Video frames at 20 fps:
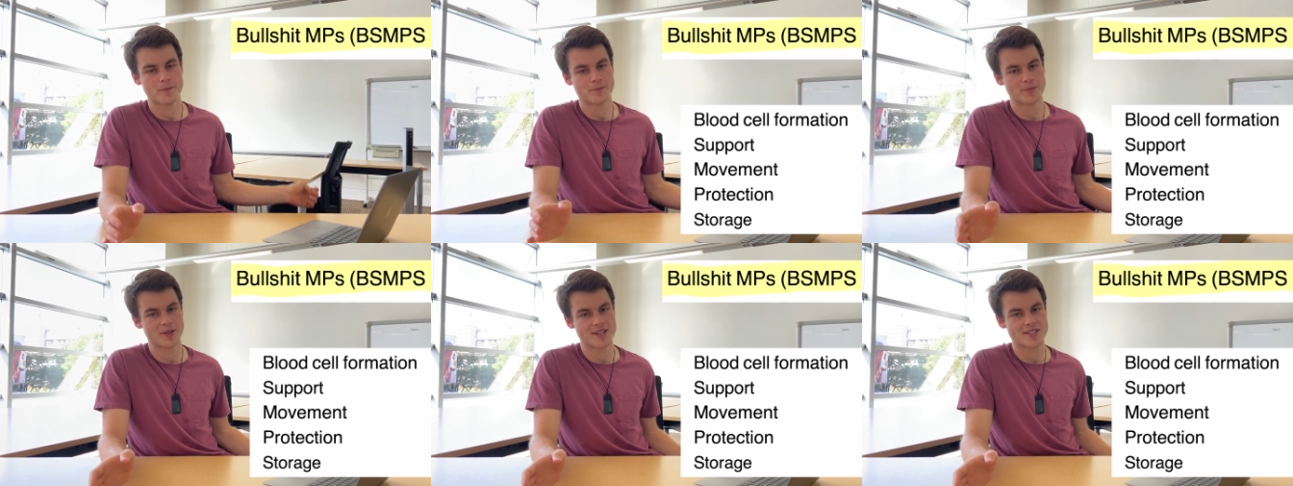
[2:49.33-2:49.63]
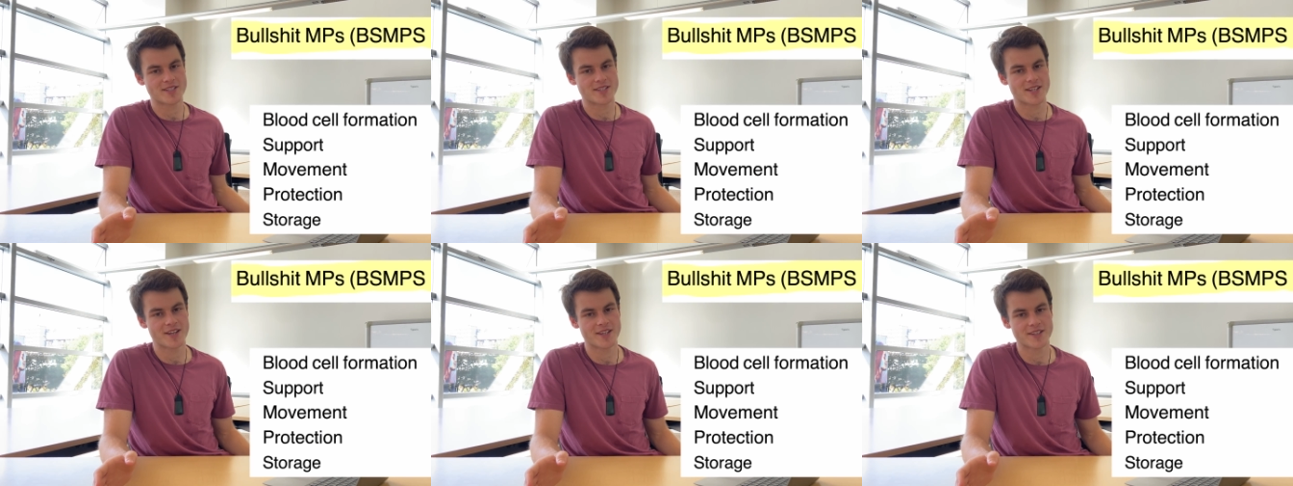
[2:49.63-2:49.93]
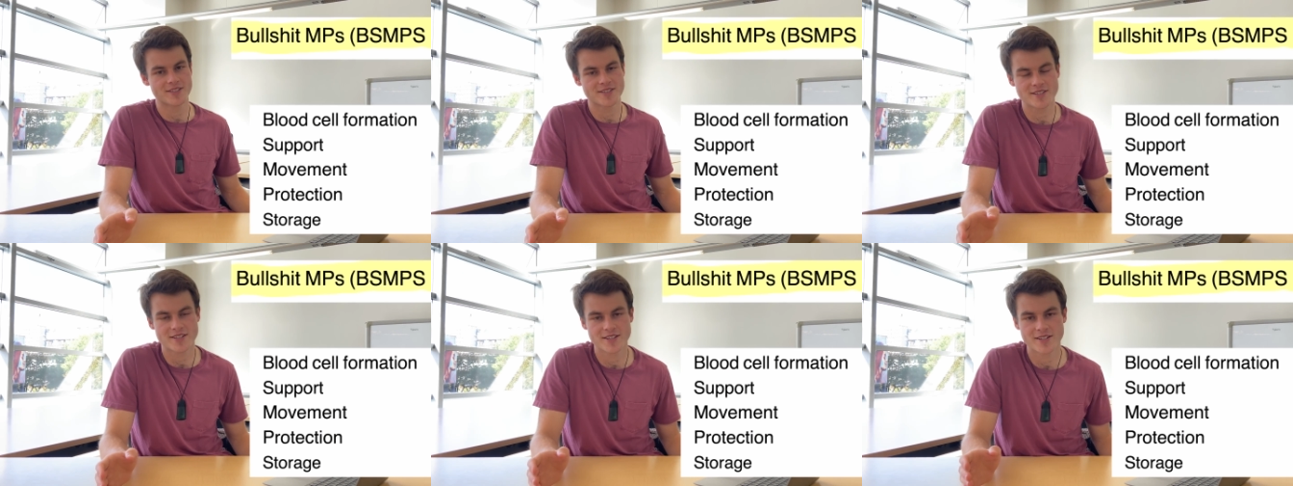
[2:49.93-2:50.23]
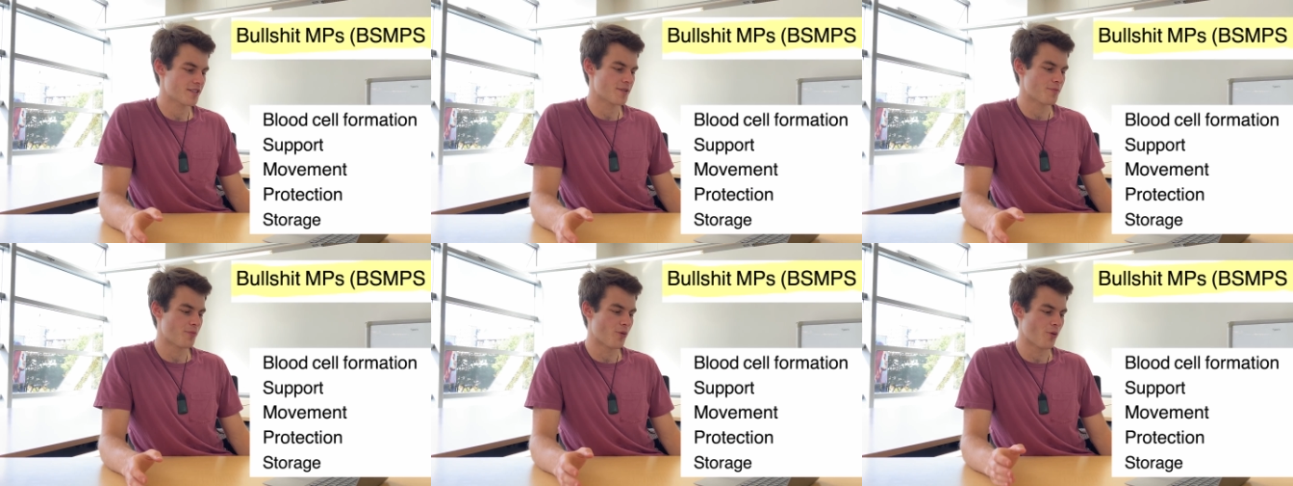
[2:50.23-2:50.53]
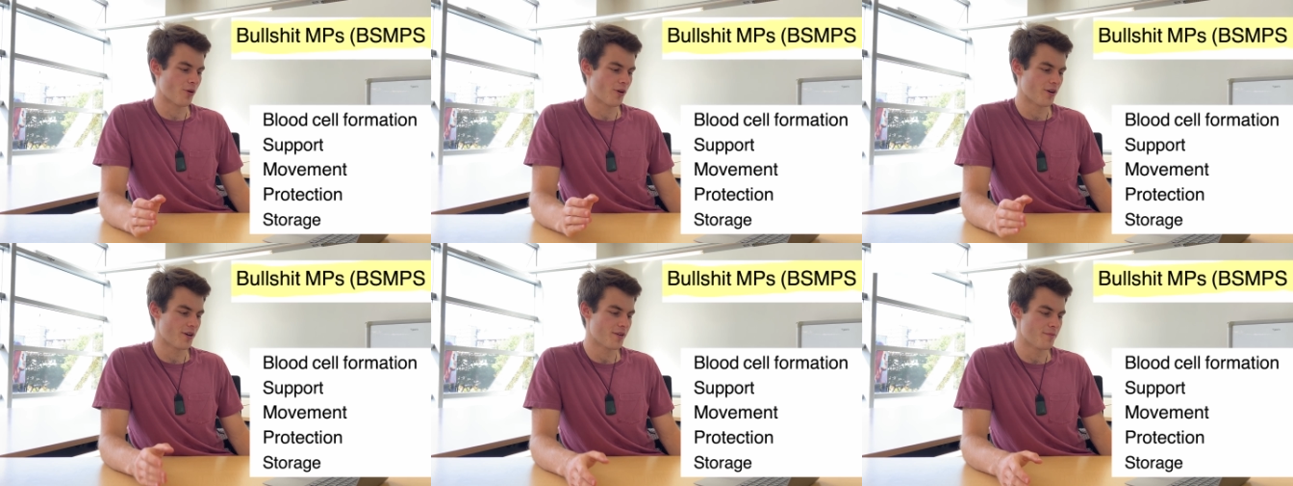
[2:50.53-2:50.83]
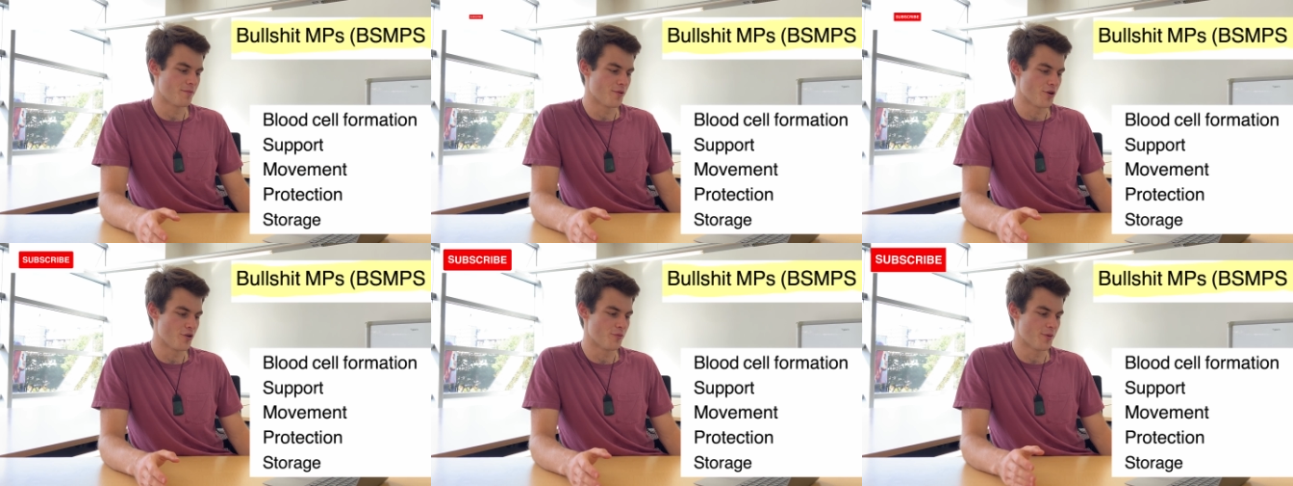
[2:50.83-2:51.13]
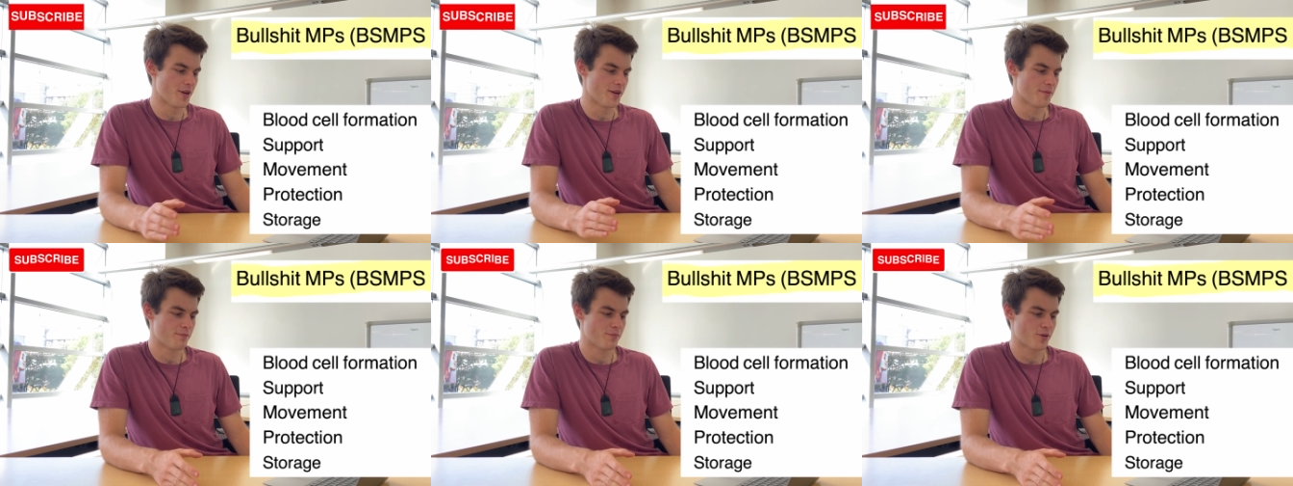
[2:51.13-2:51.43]
Blood cells, support,
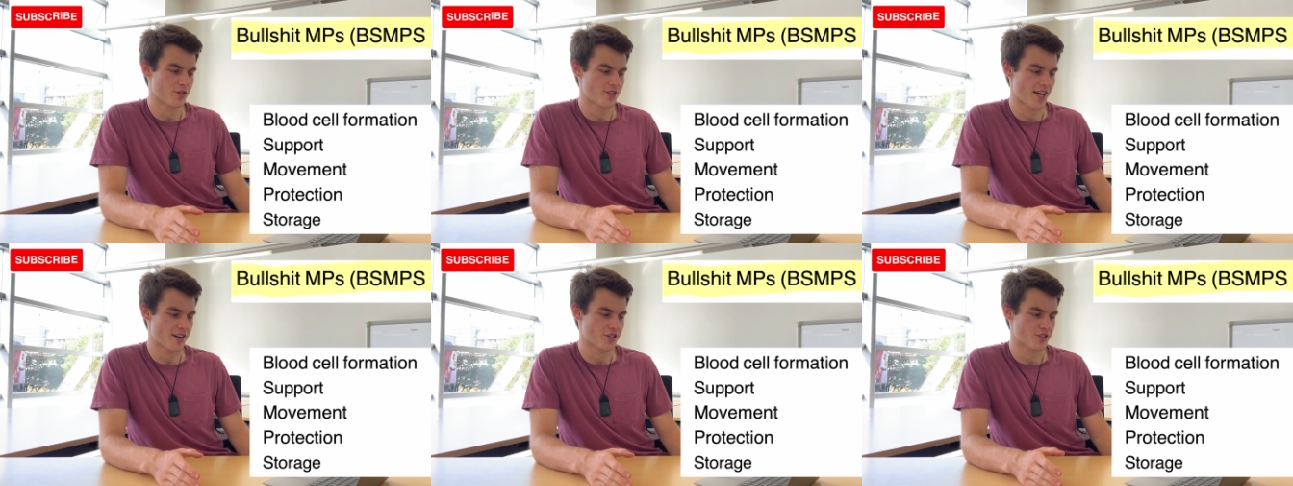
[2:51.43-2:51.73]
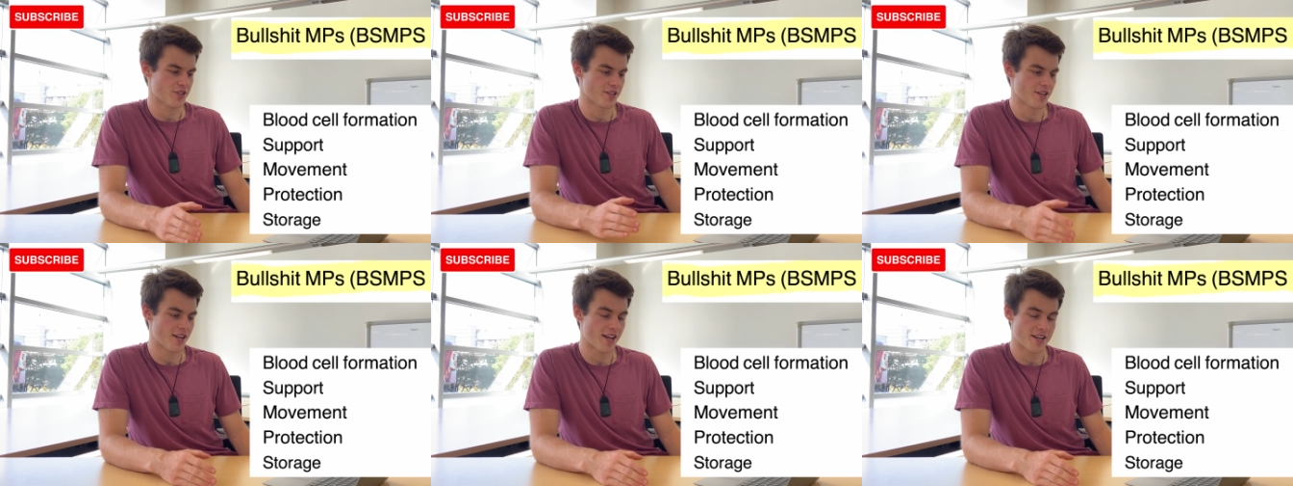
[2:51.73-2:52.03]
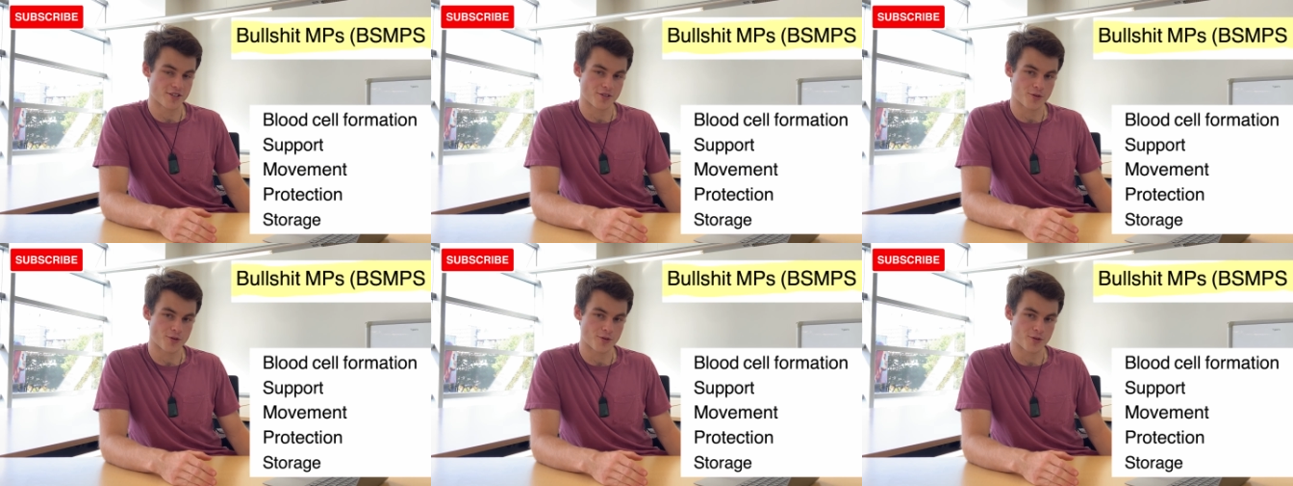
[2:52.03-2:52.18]
movement, protection, and